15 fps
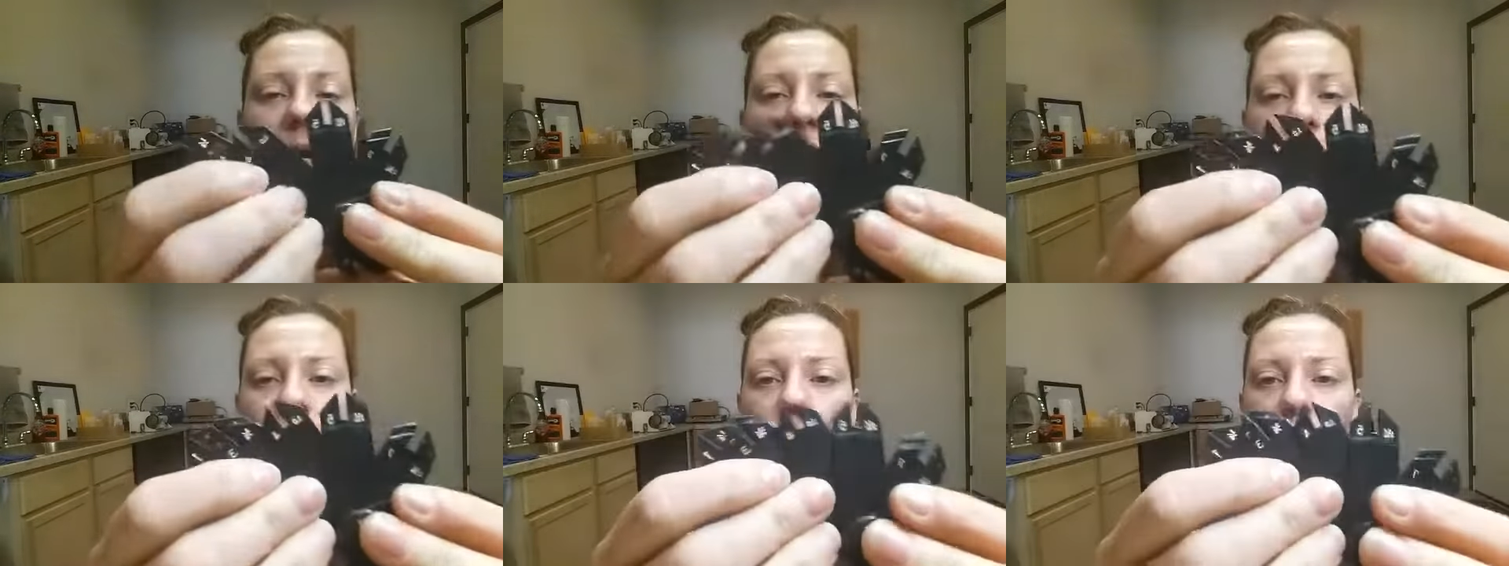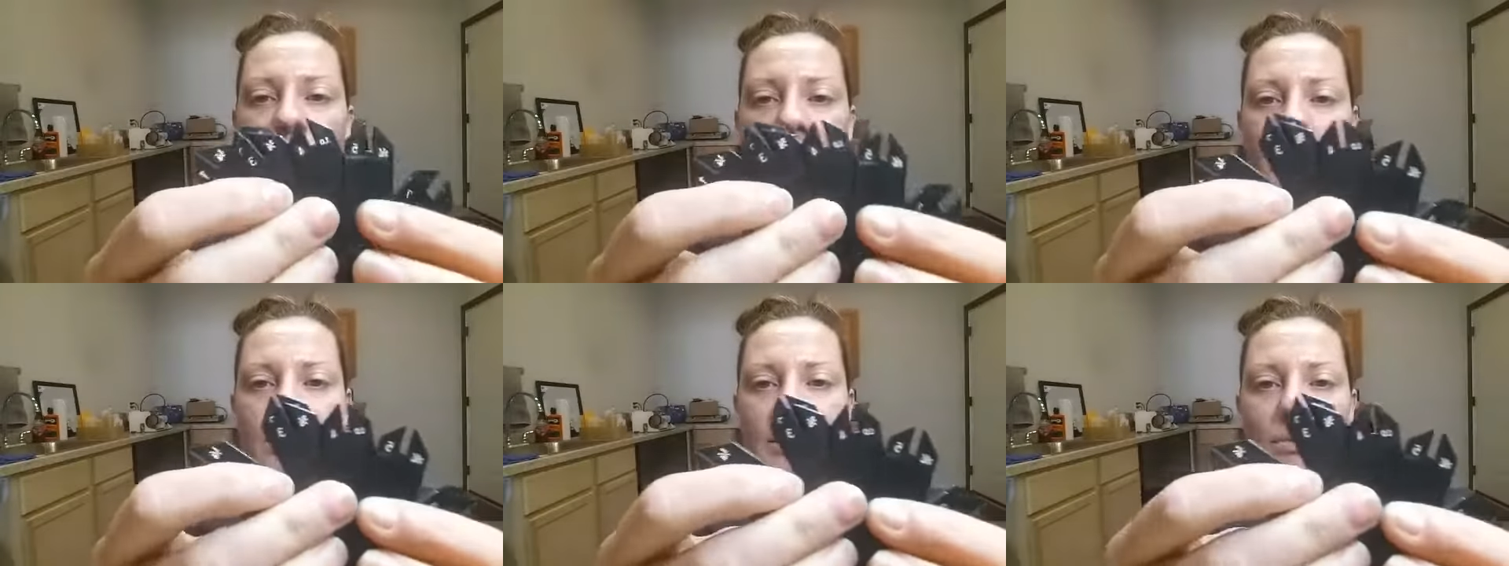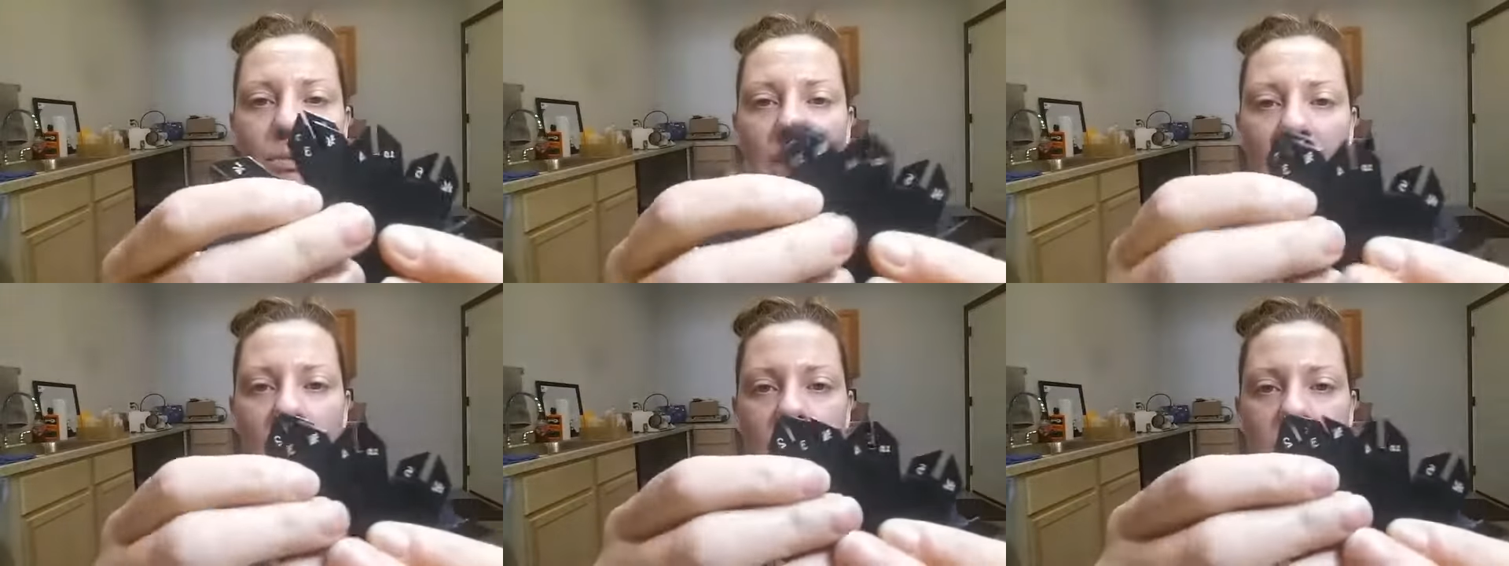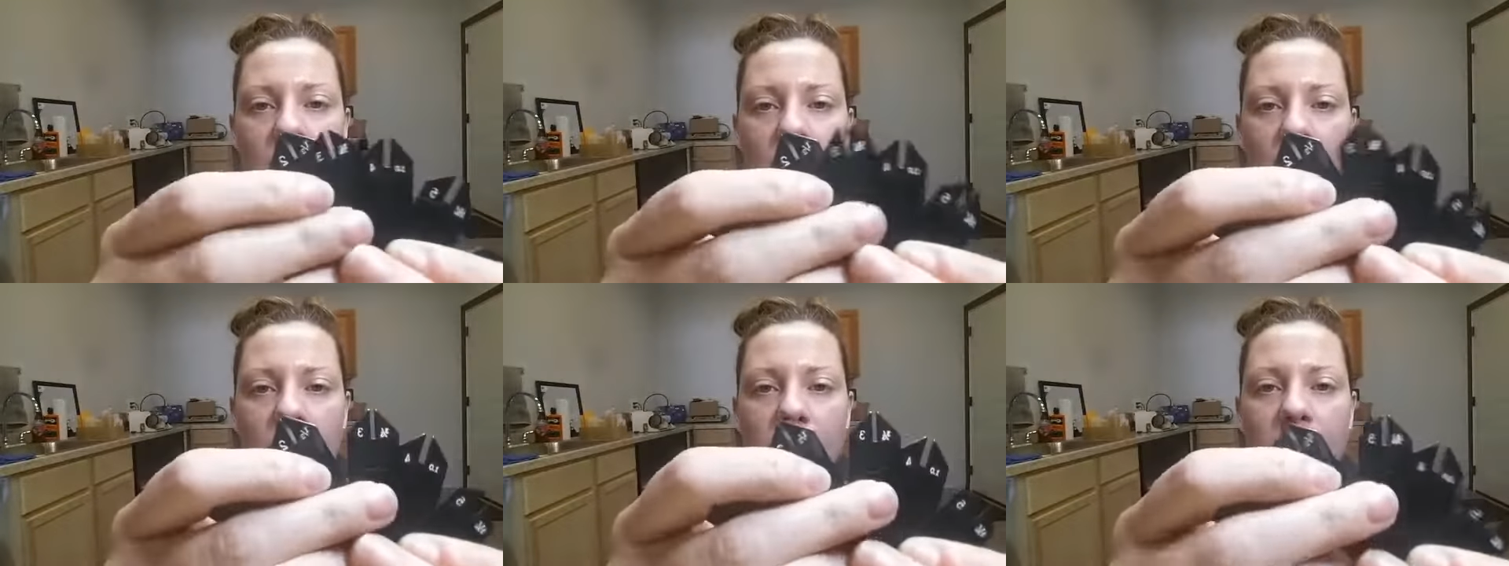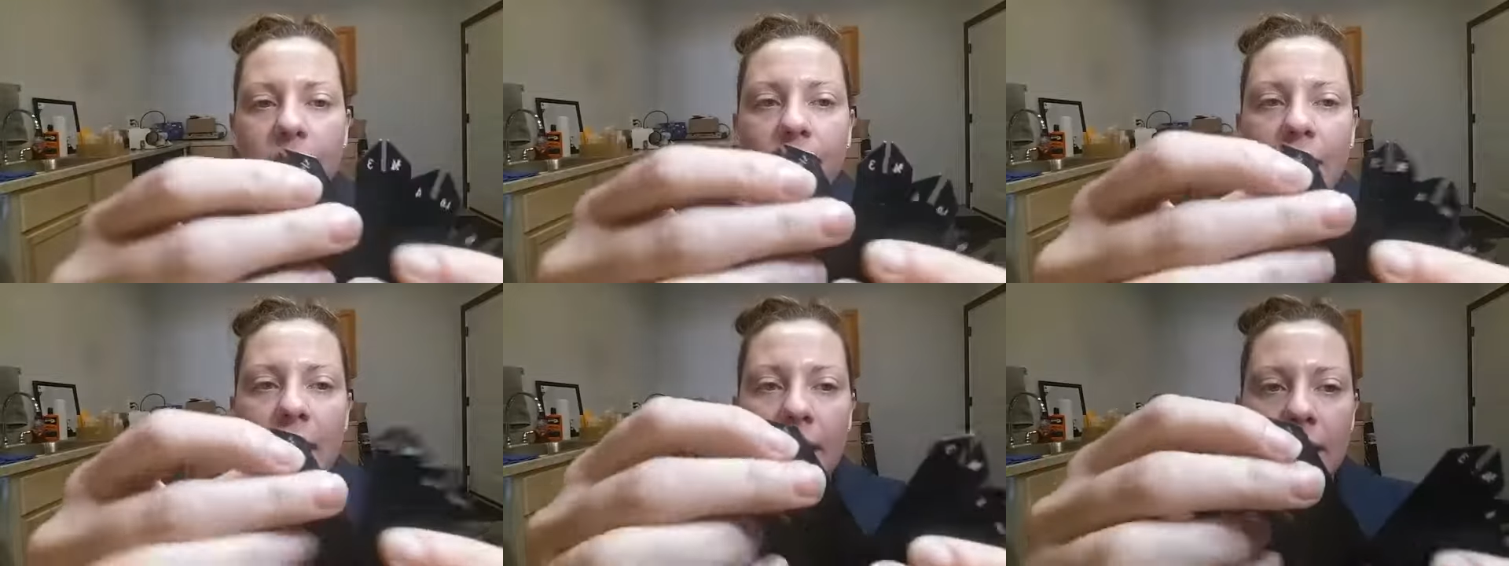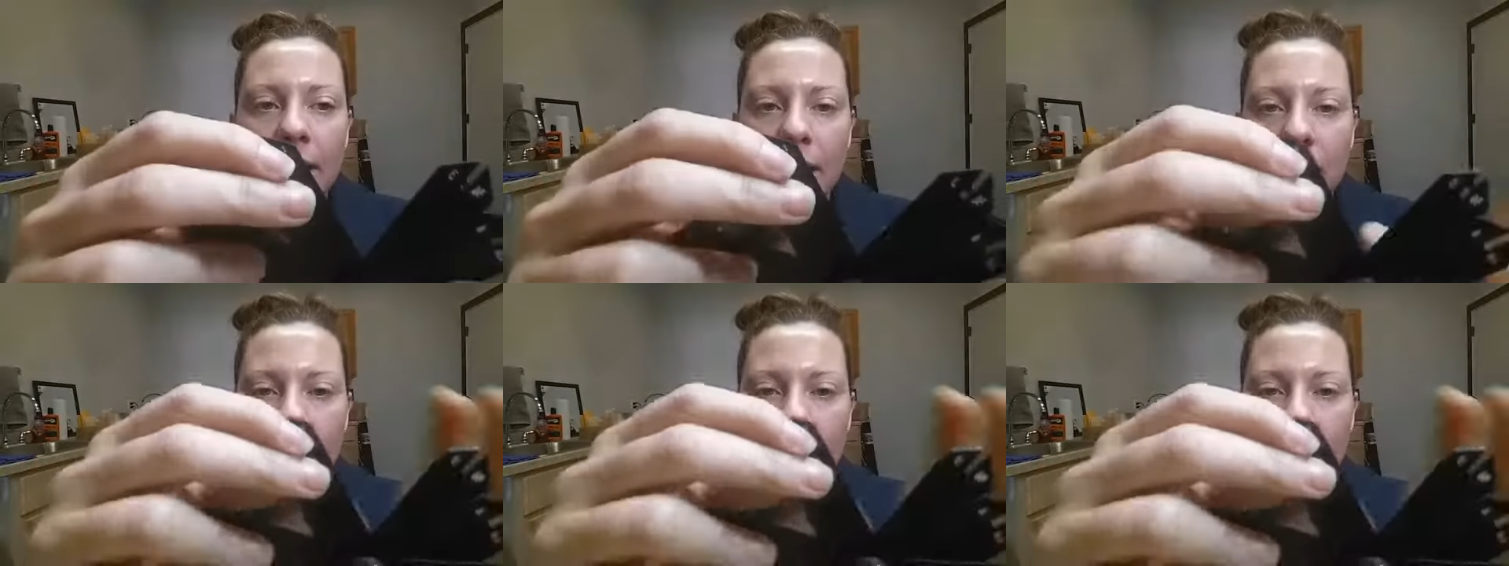So what this means is if I need